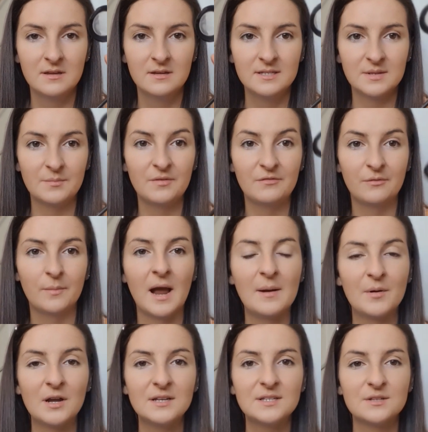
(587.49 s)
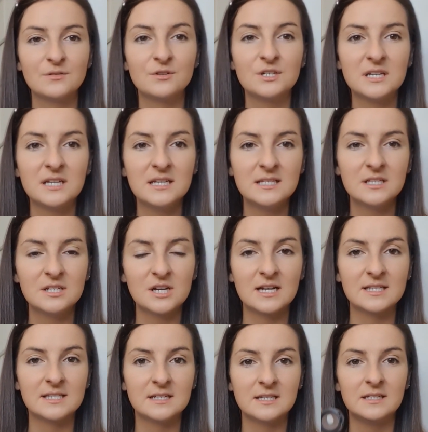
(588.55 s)
something for my eyebrows. So she
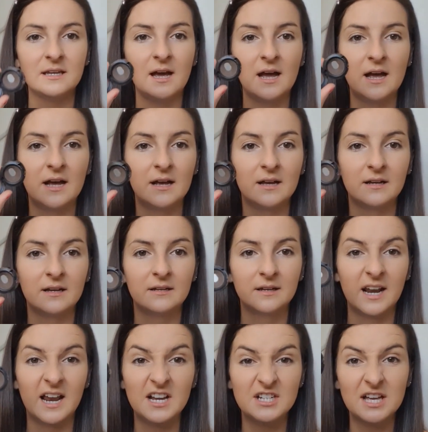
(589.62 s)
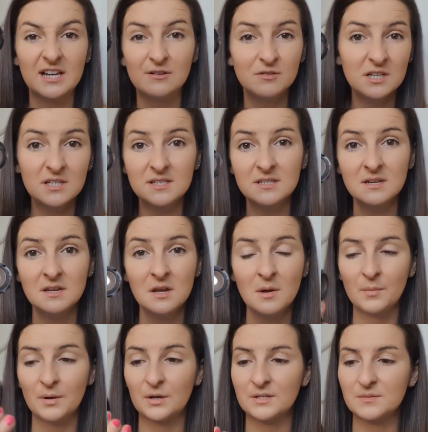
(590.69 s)
suggested an eyeshadow just
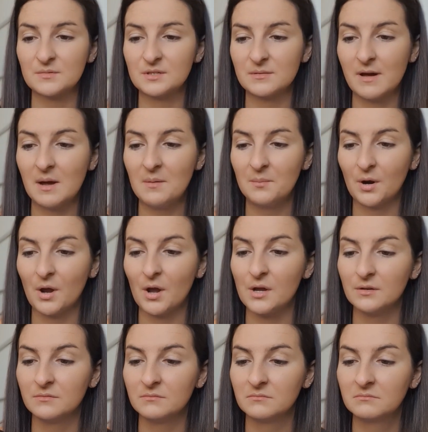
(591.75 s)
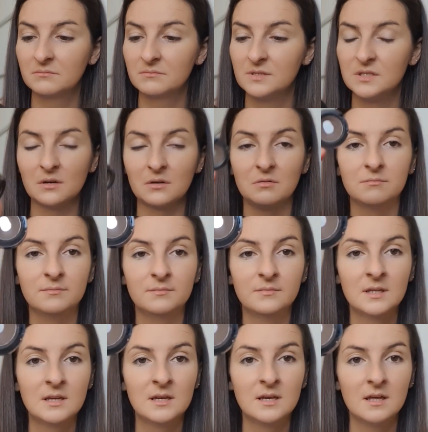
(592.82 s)
because it was a matte brown. So
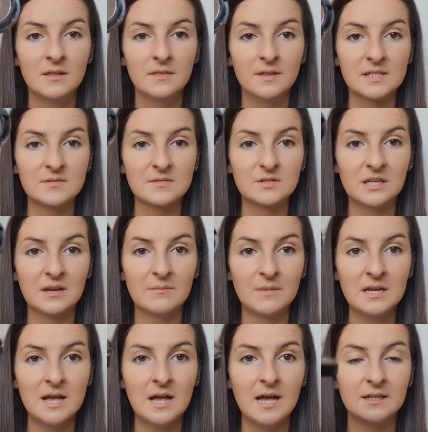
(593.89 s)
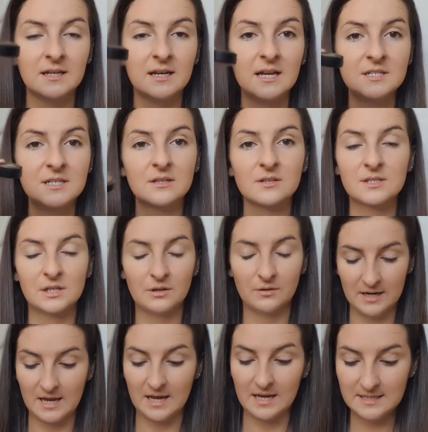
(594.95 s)
that's what she gave me, and it actually does look quite
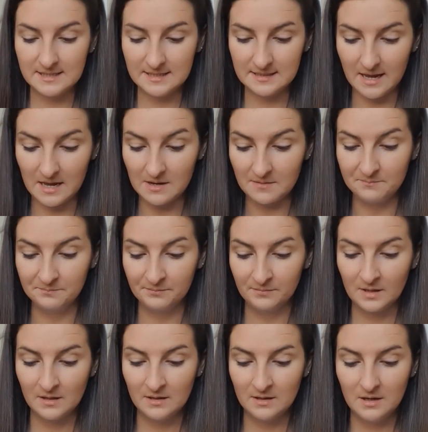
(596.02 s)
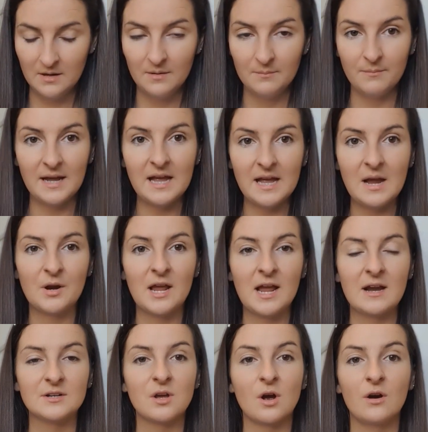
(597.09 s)
nice. My eyebrow
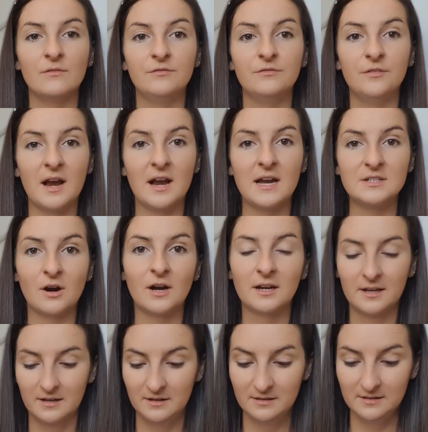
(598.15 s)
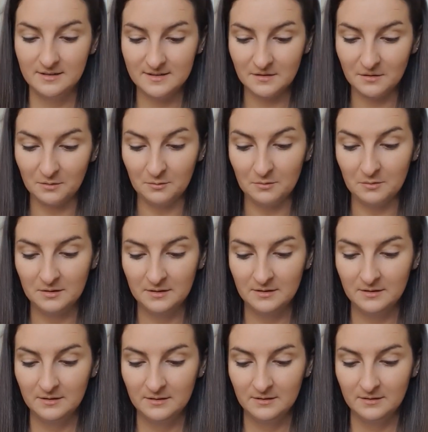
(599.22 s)
hairs are very dark, so
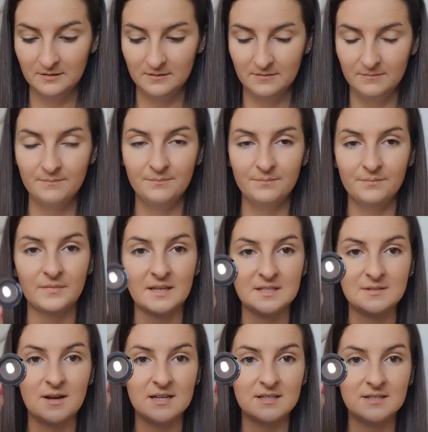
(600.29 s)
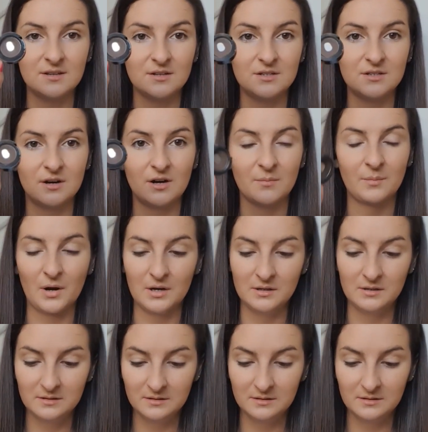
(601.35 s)
that's why it's such a dark brown.